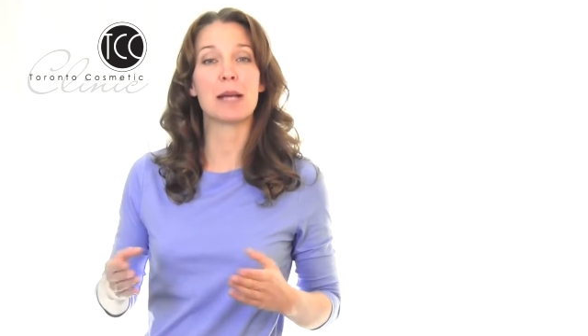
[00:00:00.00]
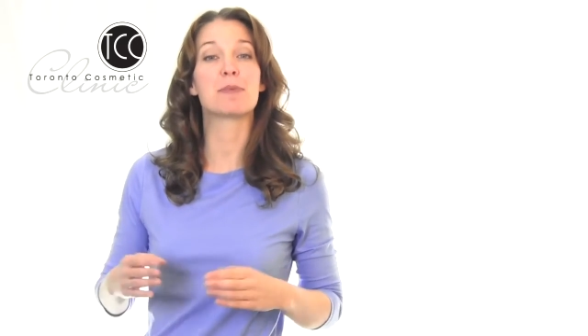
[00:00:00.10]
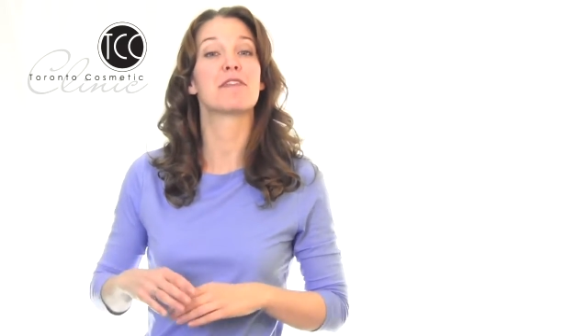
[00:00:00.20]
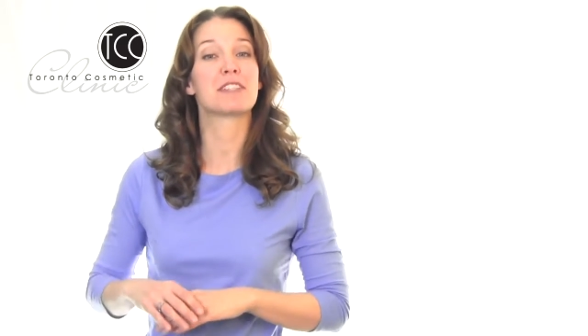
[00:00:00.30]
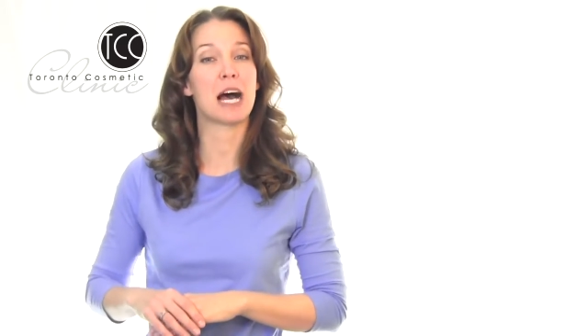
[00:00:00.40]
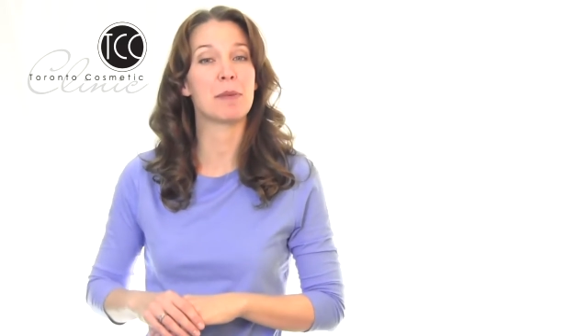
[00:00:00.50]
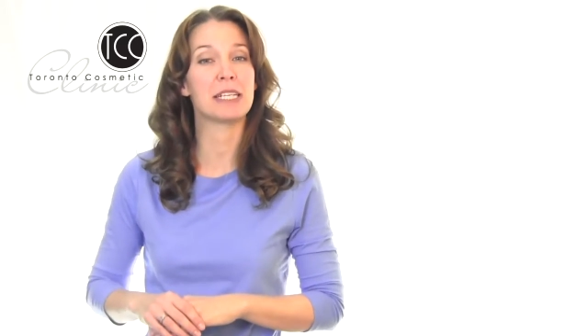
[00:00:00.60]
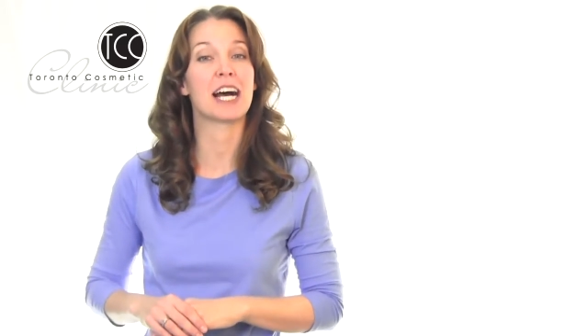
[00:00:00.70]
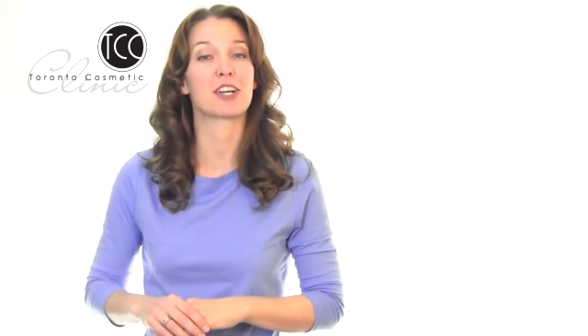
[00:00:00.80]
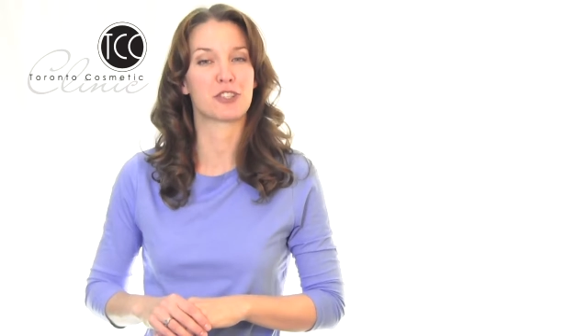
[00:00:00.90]
types of tummy
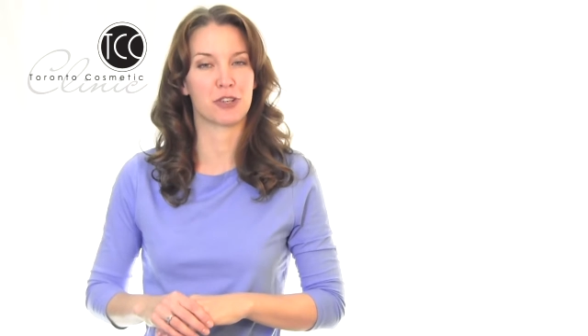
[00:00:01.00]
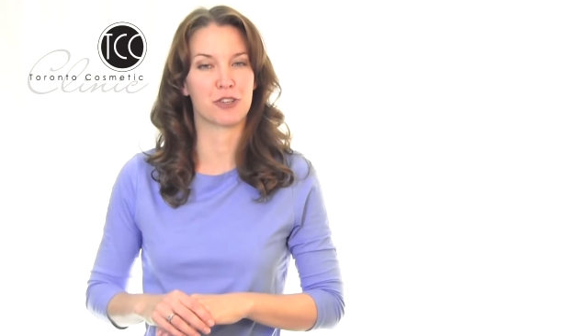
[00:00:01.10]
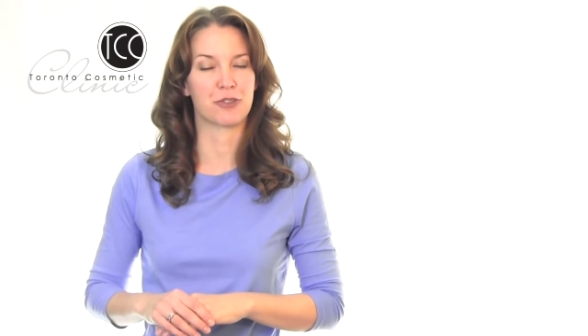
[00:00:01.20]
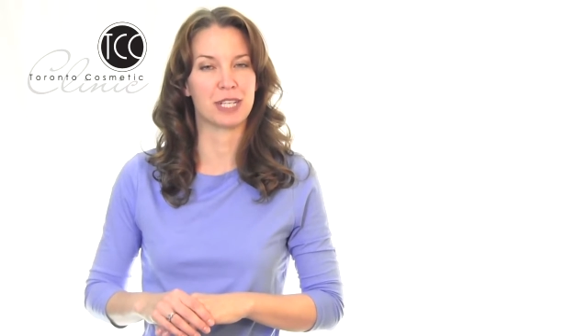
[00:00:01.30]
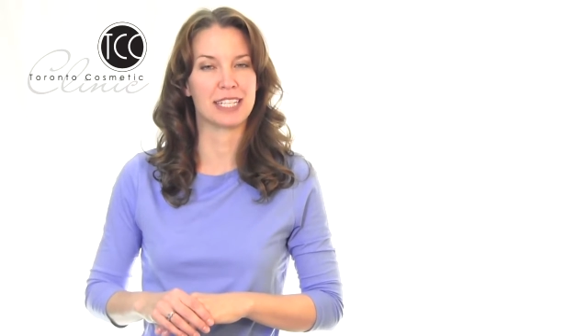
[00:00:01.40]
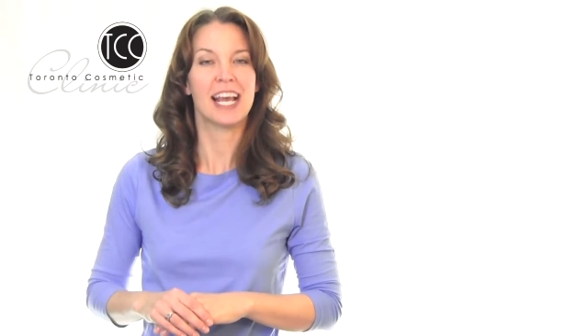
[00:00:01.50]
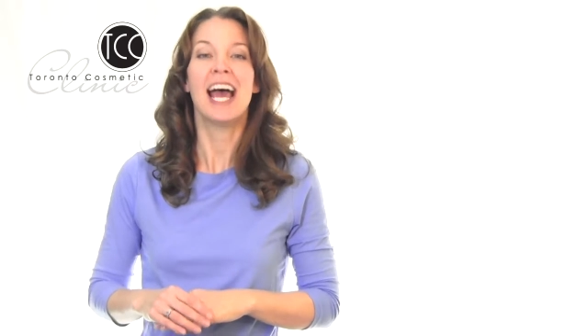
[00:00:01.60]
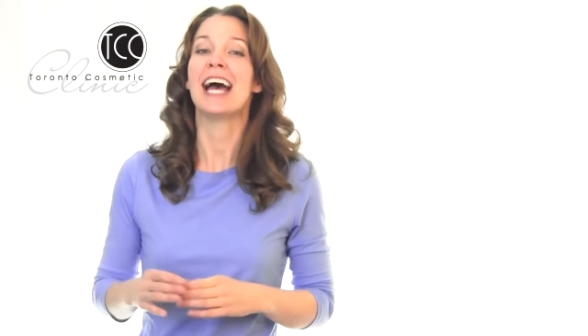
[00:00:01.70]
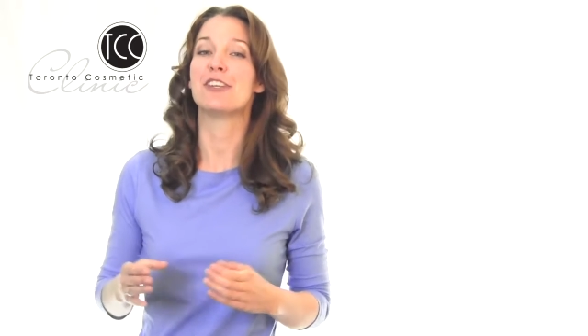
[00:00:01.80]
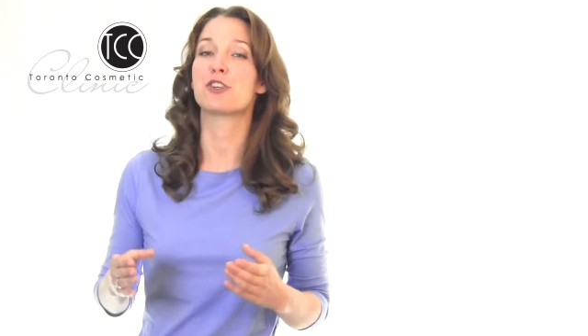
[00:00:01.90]
tuck surgeries,
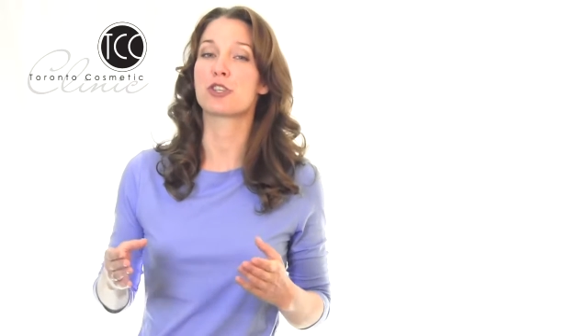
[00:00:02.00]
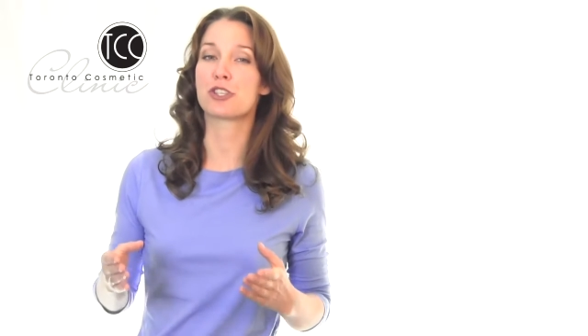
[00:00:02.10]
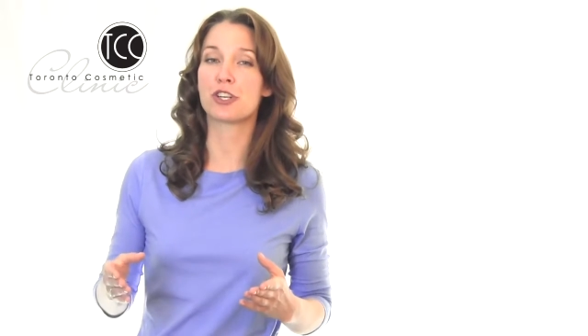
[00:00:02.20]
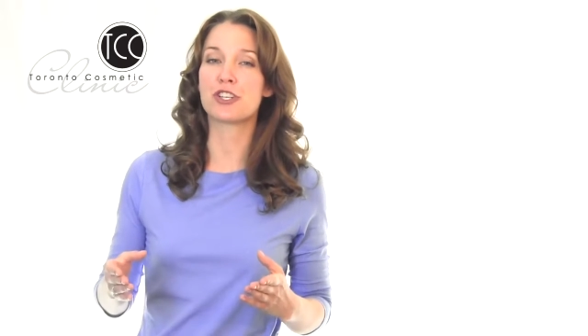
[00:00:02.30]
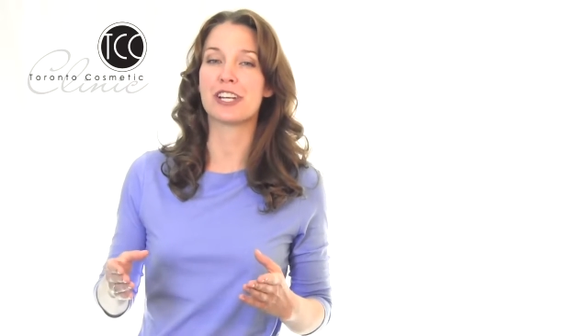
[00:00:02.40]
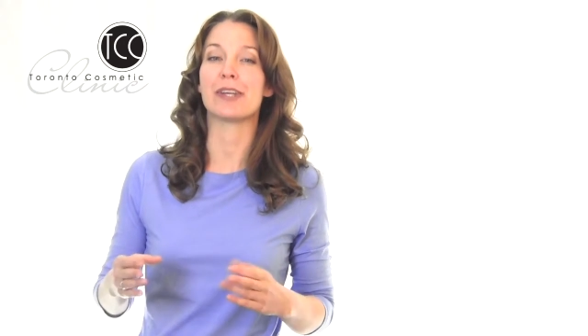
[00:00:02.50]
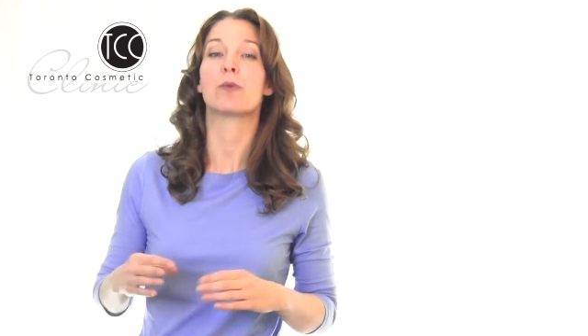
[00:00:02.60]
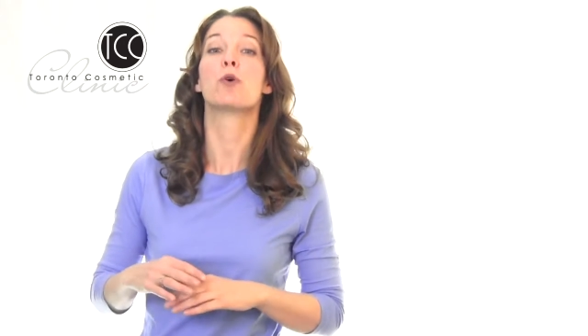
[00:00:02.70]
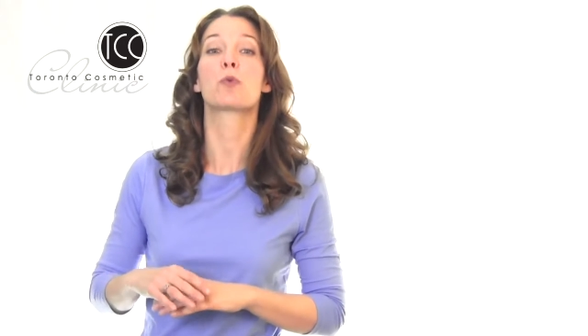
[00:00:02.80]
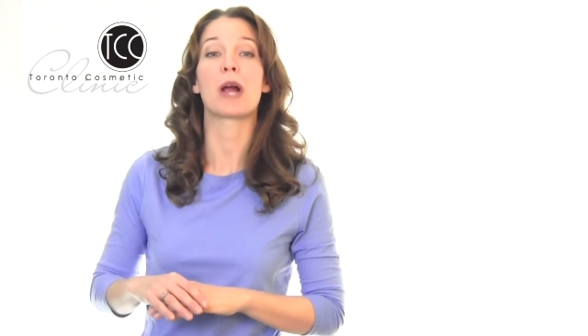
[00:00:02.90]
and your
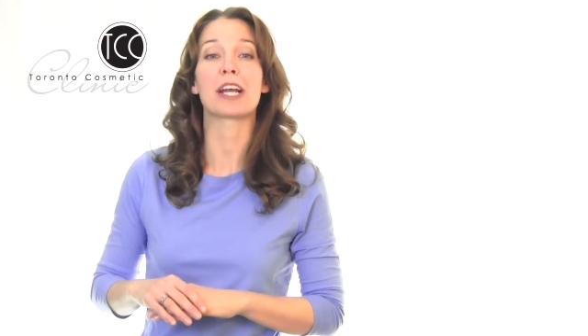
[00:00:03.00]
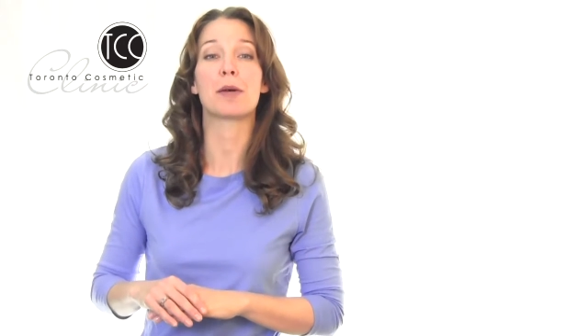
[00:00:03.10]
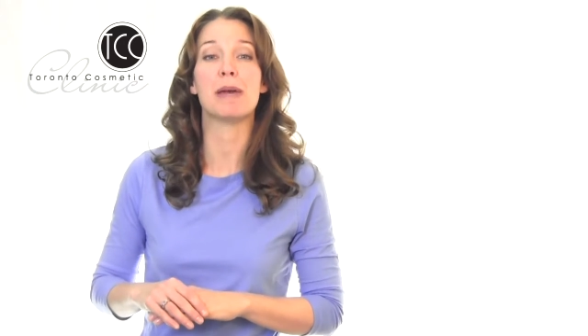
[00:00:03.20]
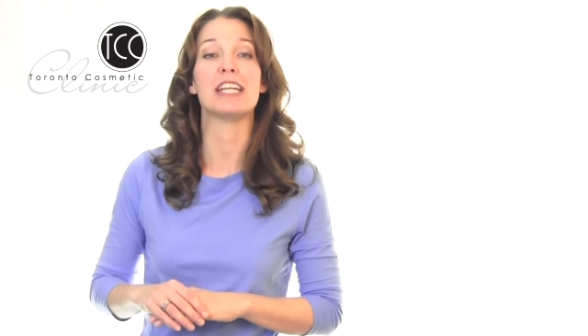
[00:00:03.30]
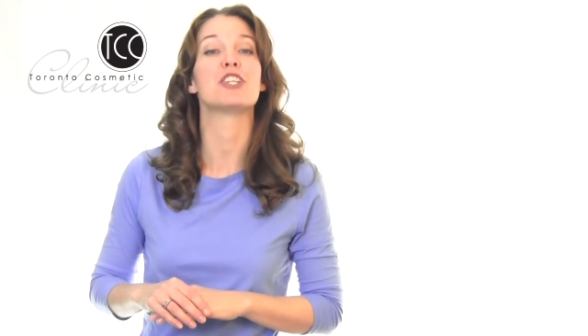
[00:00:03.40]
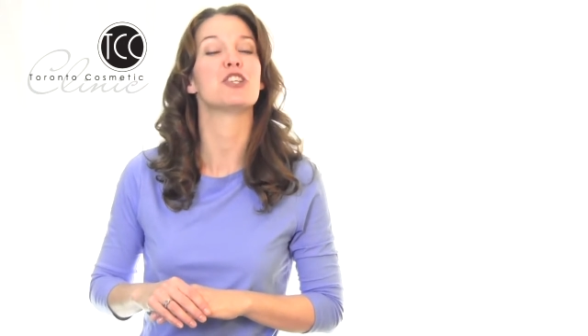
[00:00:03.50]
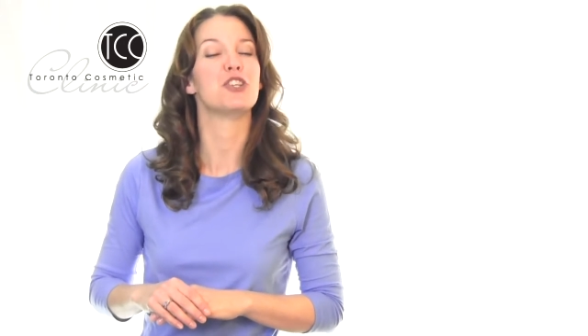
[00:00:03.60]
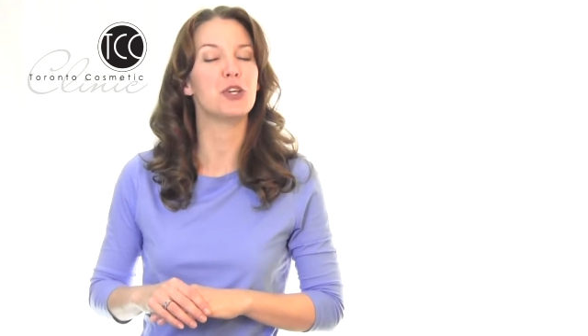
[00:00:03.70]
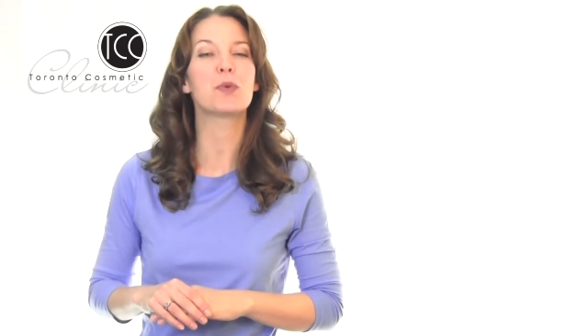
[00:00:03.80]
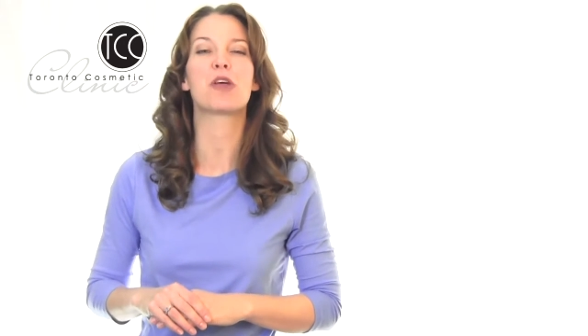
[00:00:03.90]
surgeon will
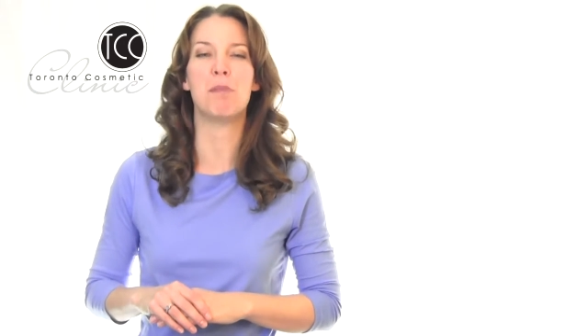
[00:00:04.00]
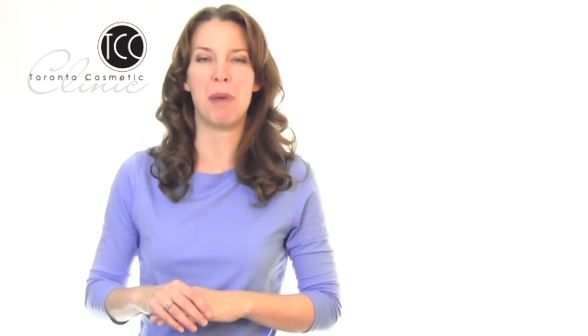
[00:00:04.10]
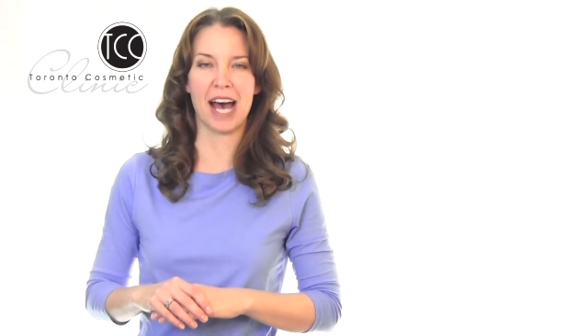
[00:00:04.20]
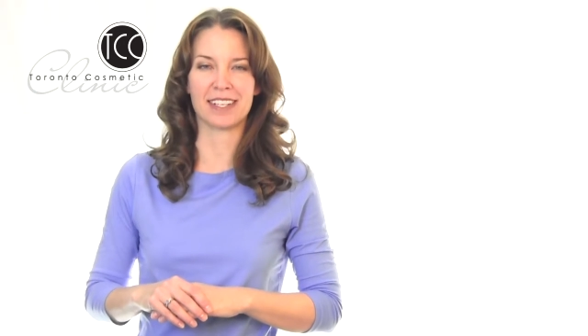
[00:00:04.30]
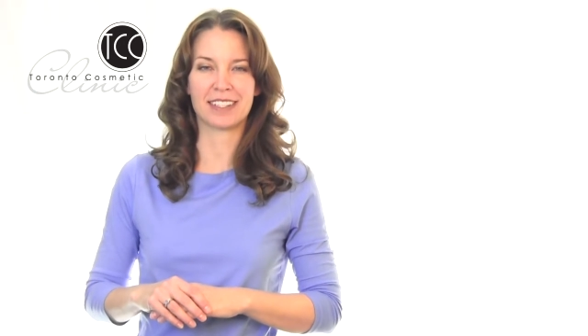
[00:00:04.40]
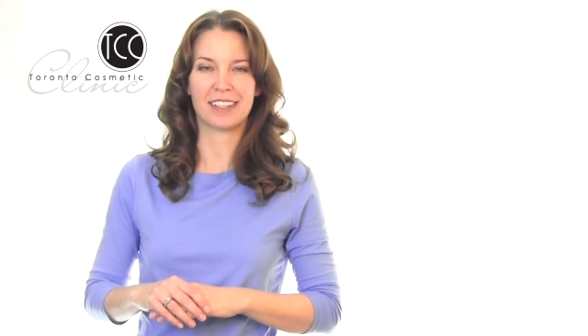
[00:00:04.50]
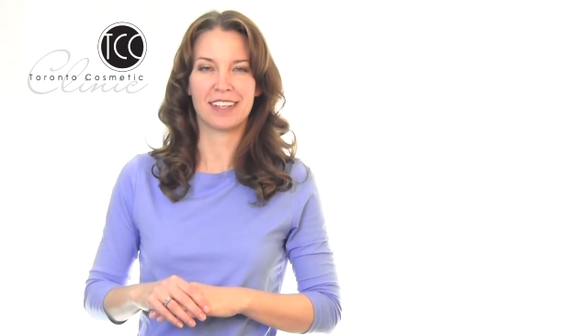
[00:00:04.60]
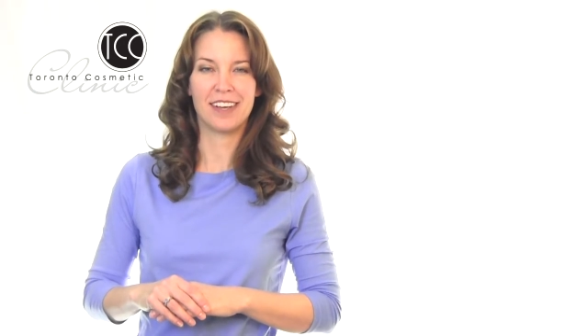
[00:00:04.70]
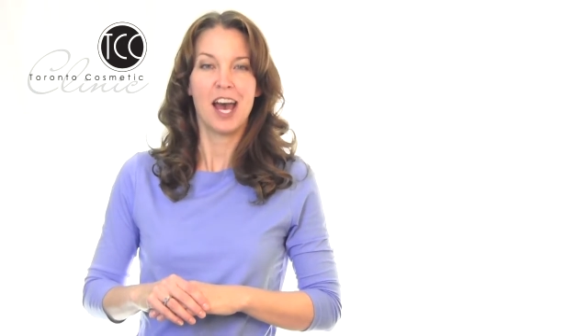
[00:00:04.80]
recommend you the best.